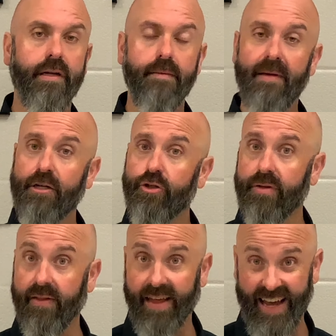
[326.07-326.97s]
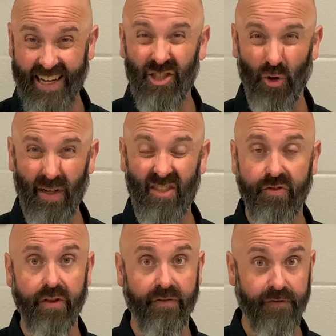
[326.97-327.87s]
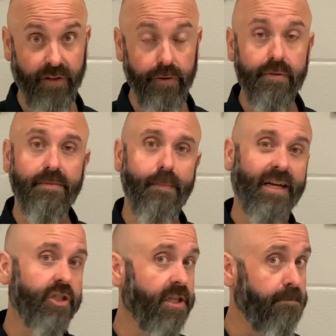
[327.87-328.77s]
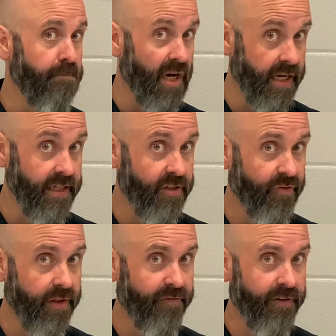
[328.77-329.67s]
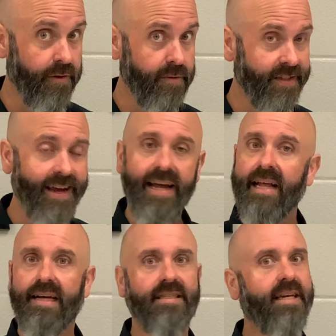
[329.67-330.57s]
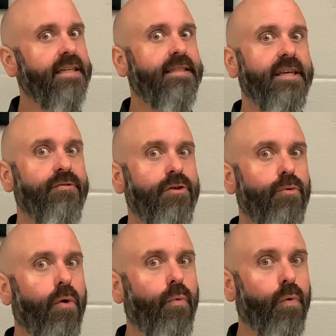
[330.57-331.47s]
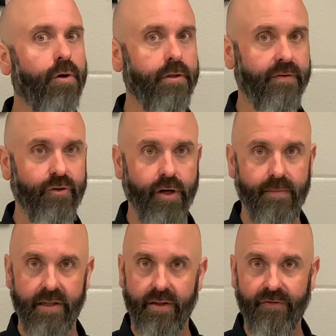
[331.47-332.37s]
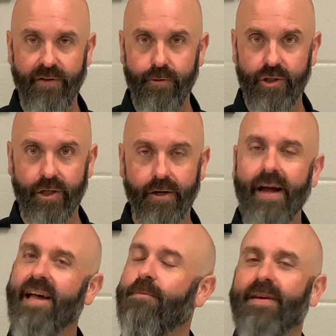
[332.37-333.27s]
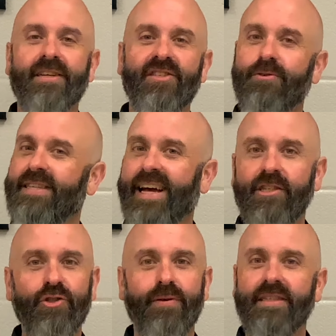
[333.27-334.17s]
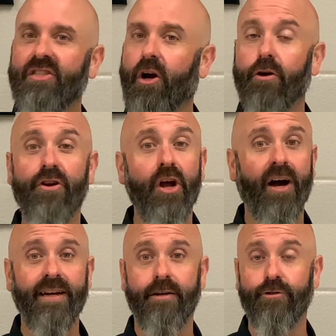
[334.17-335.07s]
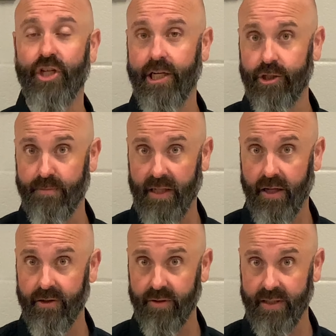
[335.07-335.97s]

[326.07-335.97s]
to make sure that the head joints for the flutes match the bodies for the flutes, that's going to save you a world of trouble in the future because those head joints are not interchangeable on those